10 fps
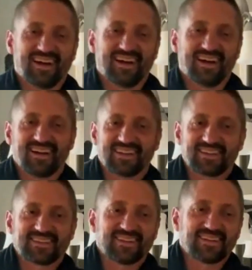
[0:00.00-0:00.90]
I think
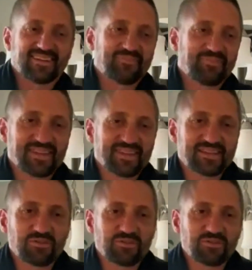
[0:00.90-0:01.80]
it's a
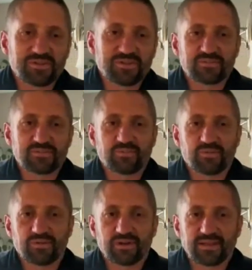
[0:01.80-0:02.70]
whole world to
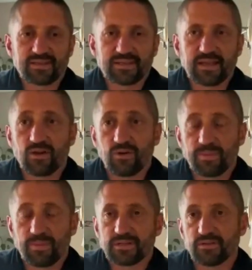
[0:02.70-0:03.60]
explore, and I think staying
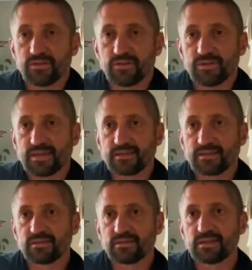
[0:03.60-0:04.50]
open to new
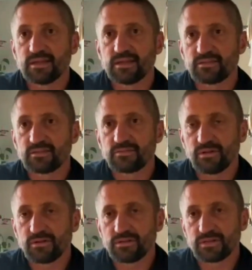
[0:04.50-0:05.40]
tastes
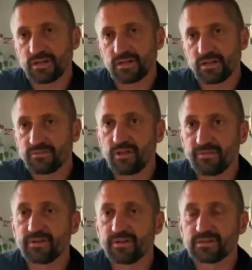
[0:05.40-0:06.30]
is a challenge for
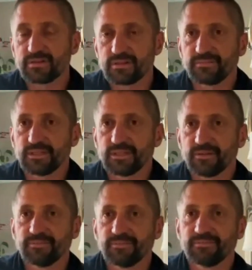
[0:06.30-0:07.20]
all of us.
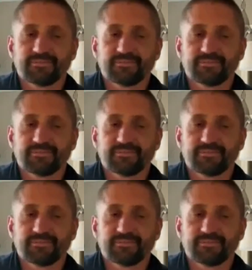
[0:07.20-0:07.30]
So.